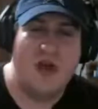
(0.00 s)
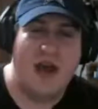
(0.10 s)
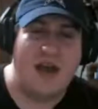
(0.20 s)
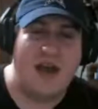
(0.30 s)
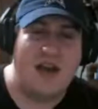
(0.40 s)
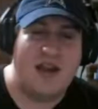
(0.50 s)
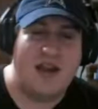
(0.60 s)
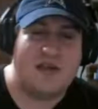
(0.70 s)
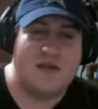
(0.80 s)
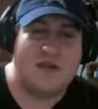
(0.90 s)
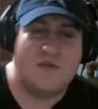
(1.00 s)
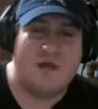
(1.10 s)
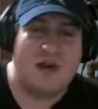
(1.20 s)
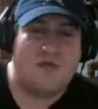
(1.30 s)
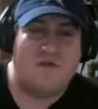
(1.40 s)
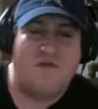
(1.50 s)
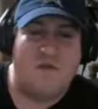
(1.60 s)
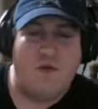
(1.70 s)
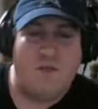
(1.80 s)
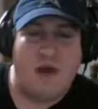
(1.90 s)
I like the
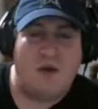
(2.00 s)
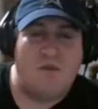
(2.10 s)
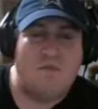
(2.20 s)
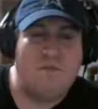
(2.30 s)
2004. Malcolm,